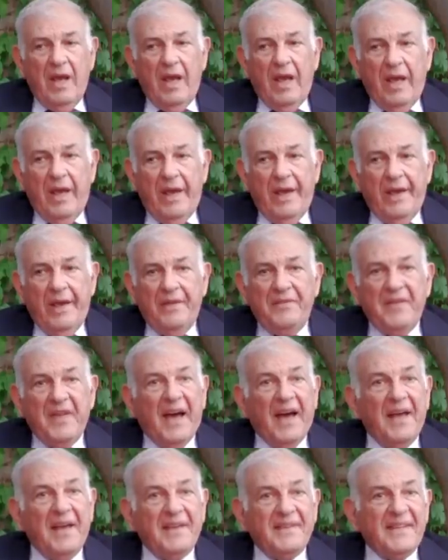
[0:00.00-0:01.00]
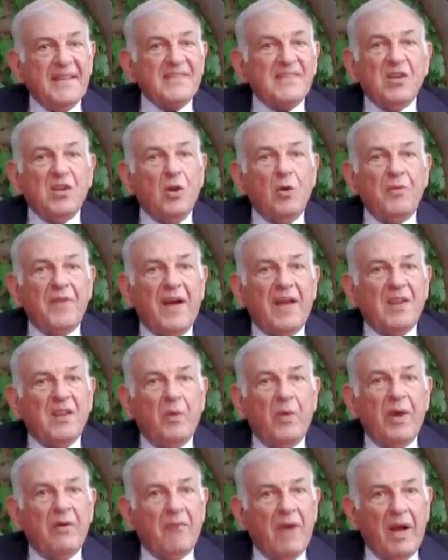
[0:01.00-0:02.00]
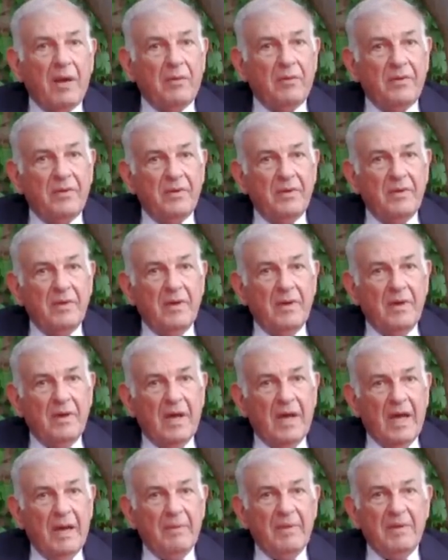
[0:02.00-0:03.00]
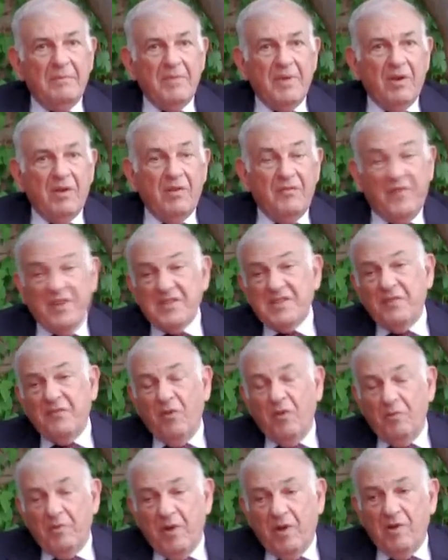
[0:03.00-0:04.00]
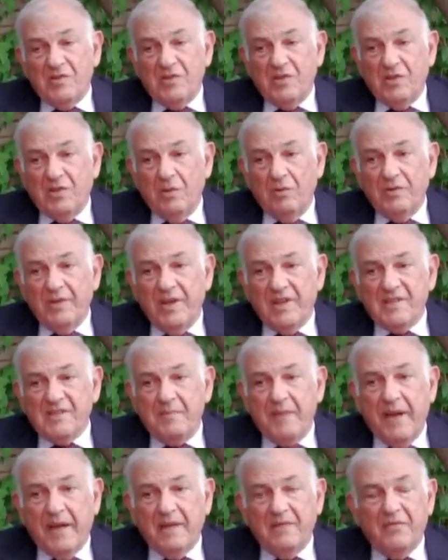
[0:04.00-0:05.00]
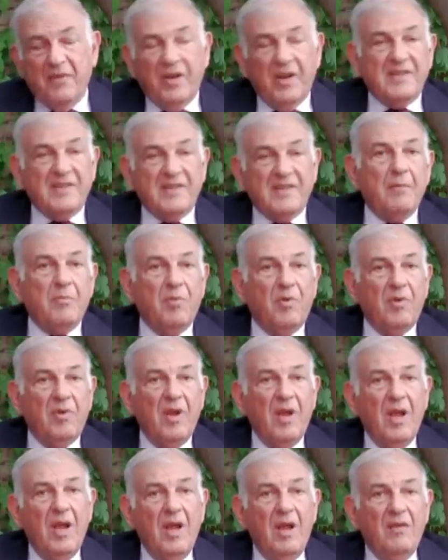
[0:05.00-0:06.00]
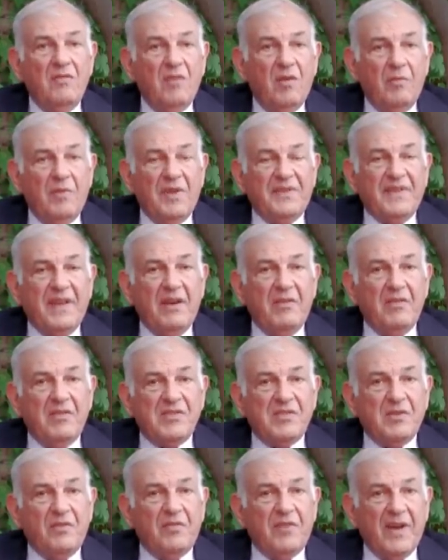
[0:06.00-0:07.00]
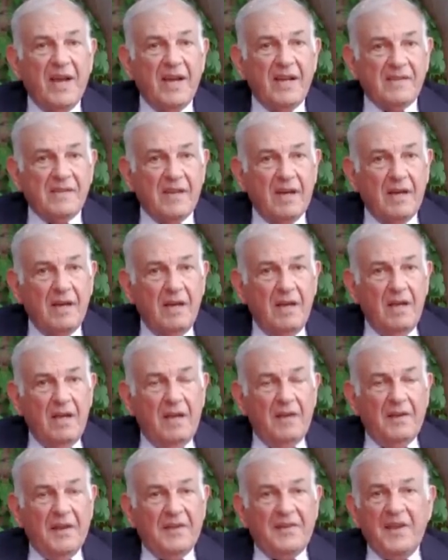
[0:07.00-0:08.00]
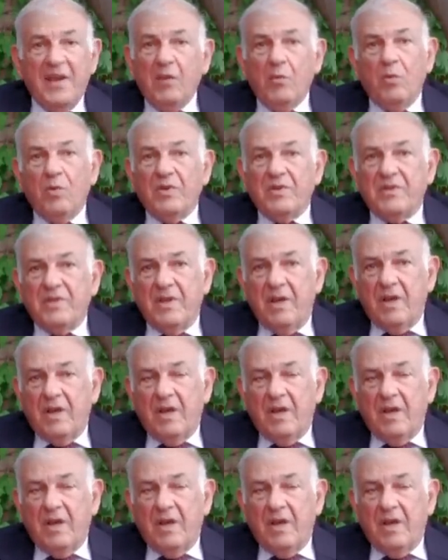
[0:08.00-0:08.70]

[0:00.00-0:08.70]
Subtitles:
It doesn't go the other way around. I mean, because you don't expect, for example, from the terrorists of Gaza that they would